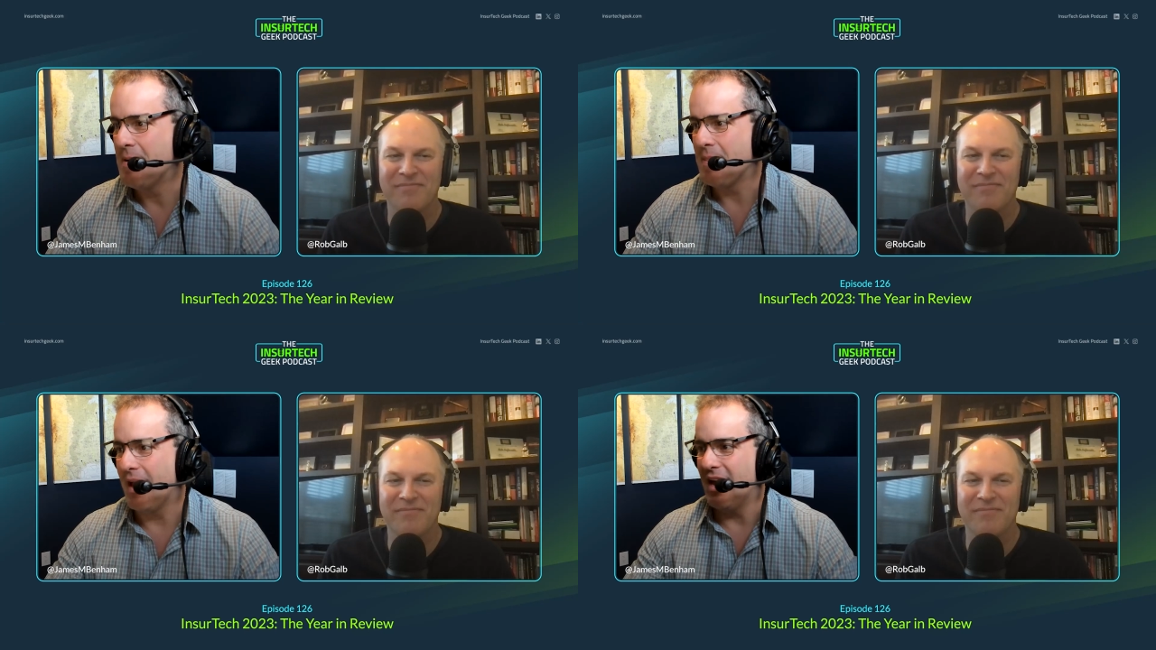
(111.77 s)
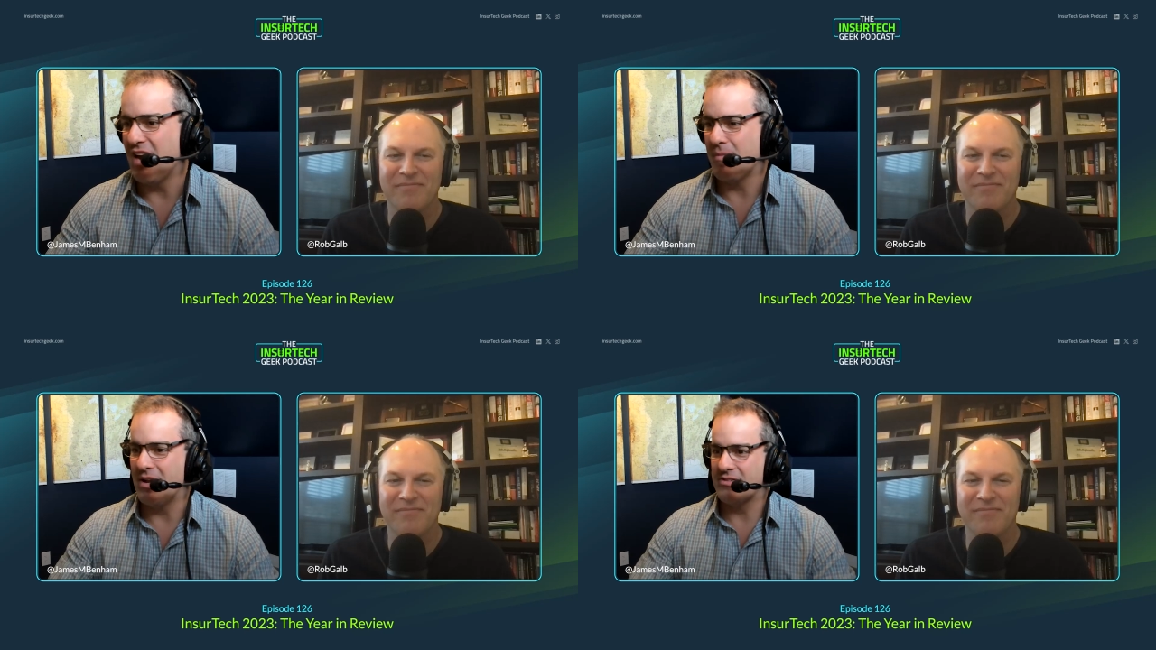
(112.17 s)
Speaker 1: Uh,
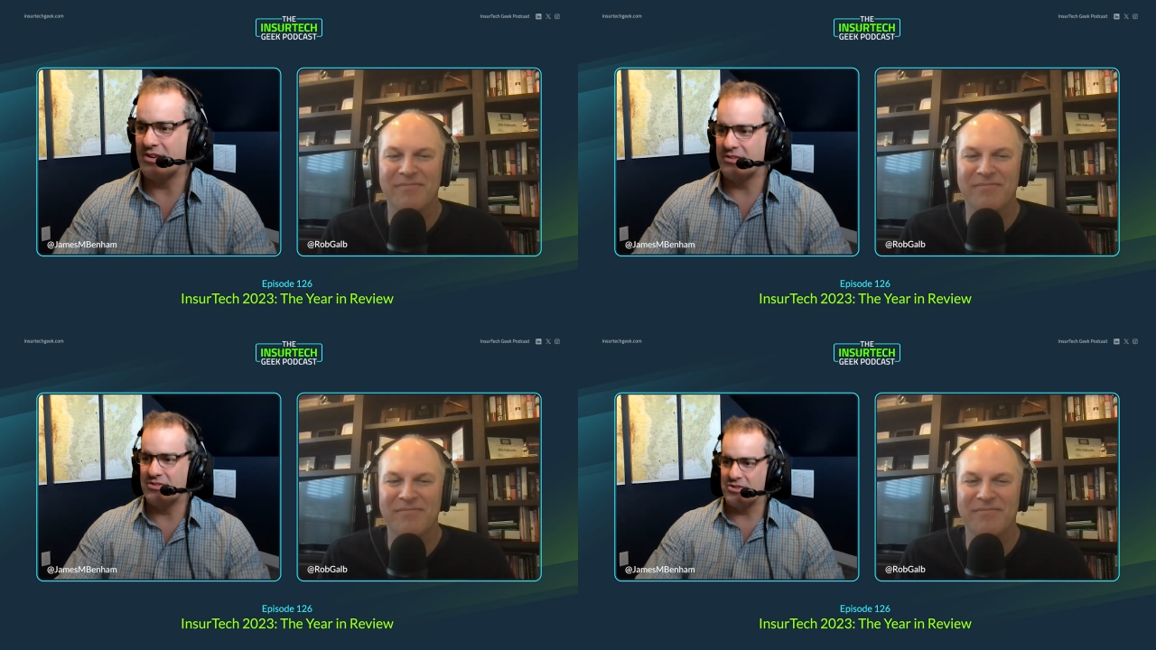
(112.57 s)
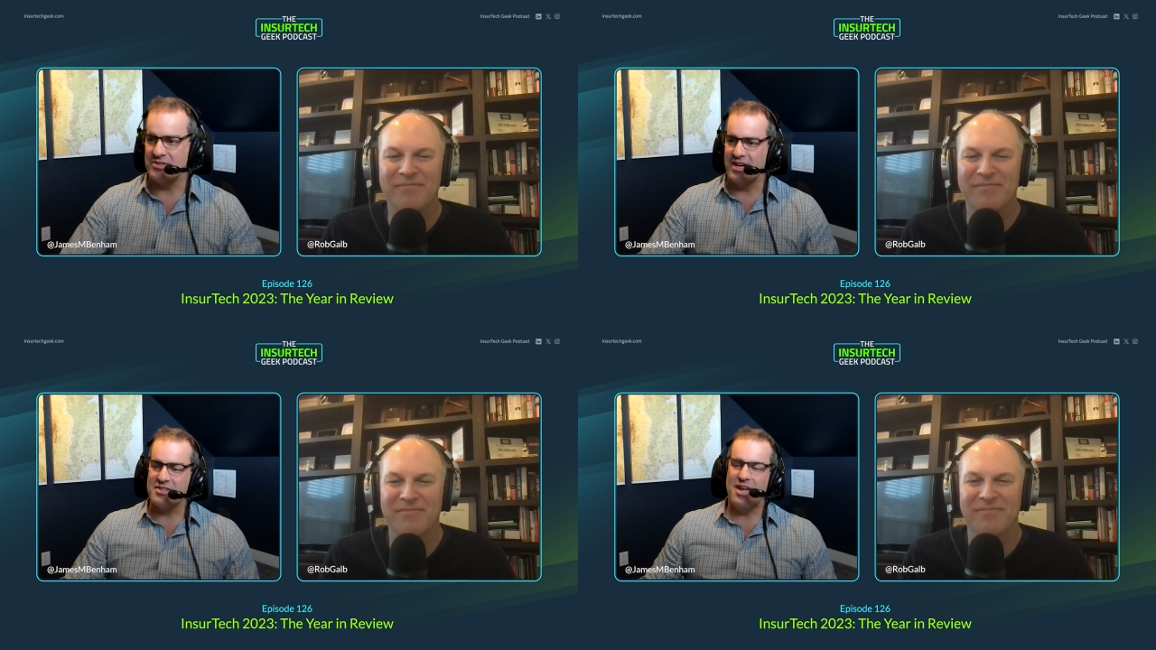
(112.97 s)
everybody else calls insure
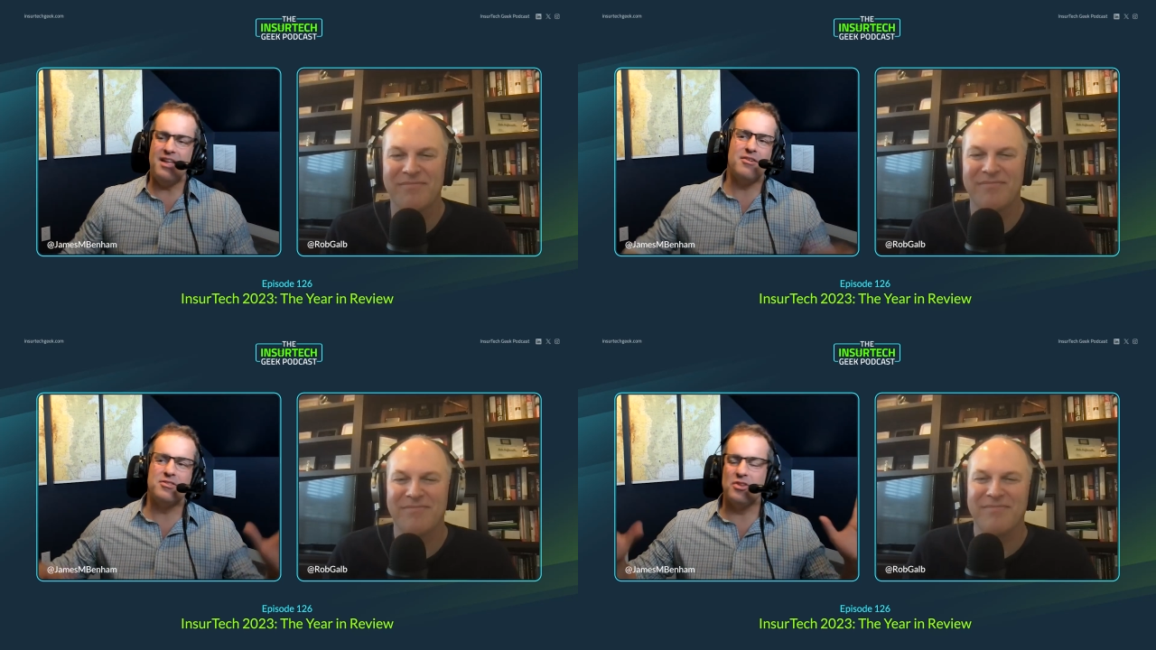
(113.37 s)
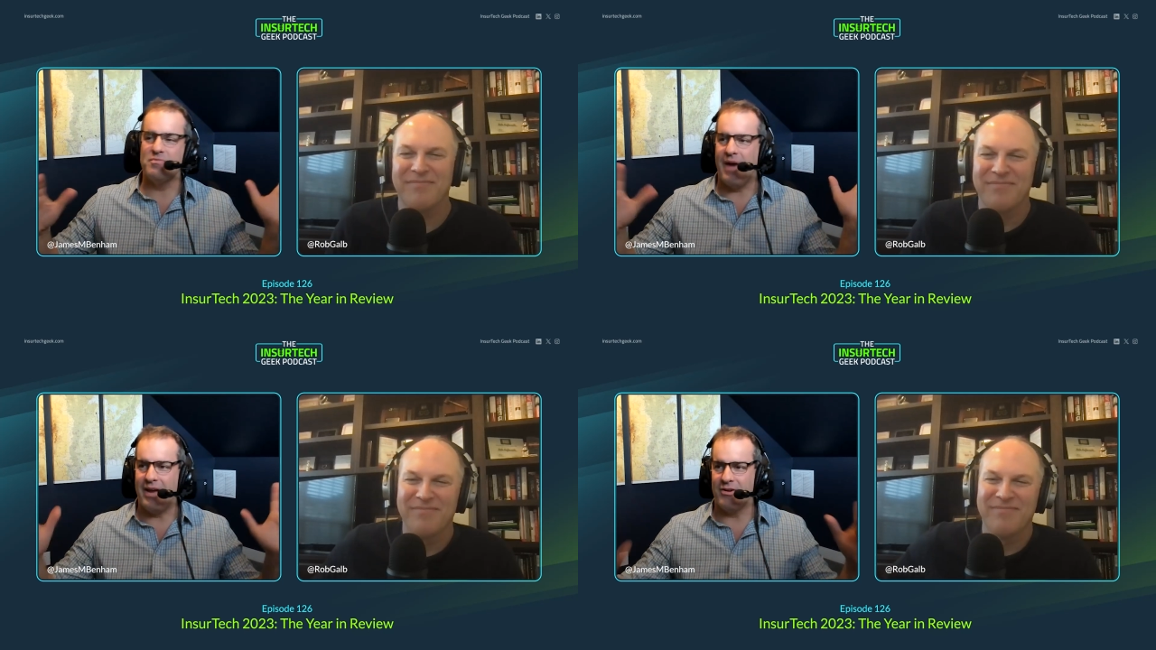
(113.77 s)
tech. So that, that was a little
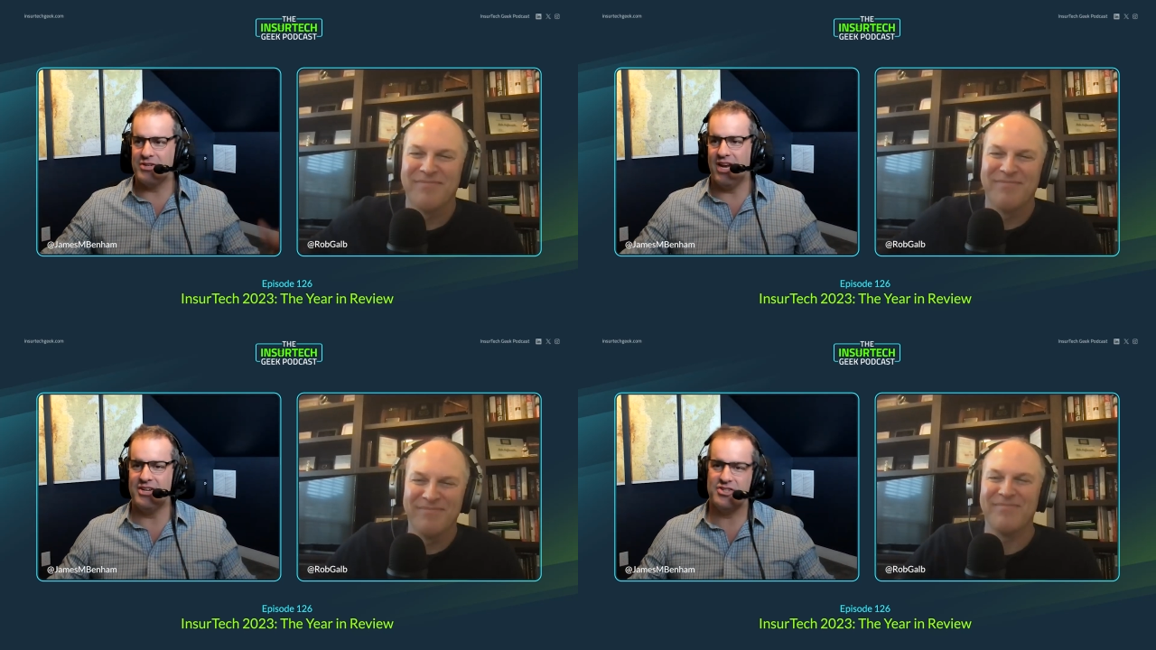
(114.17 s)
minor change,